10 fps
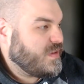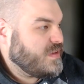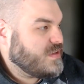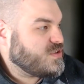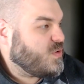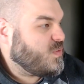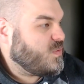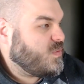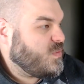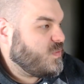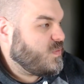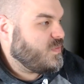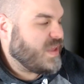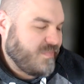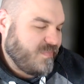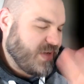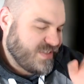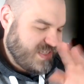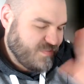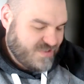So that might
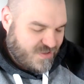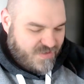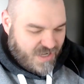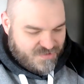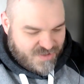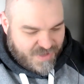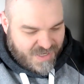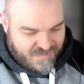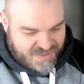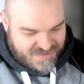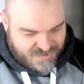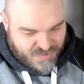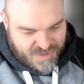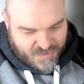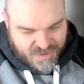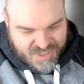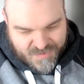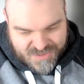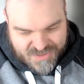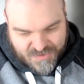seem sort of contrary to my advice to read and watch as
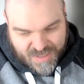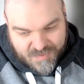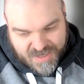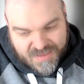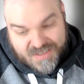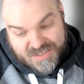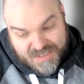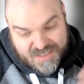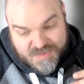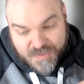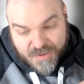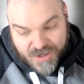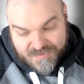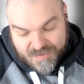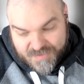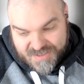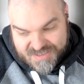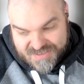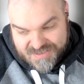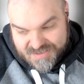much as you can, but I actually think it's part of it,
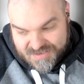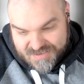because to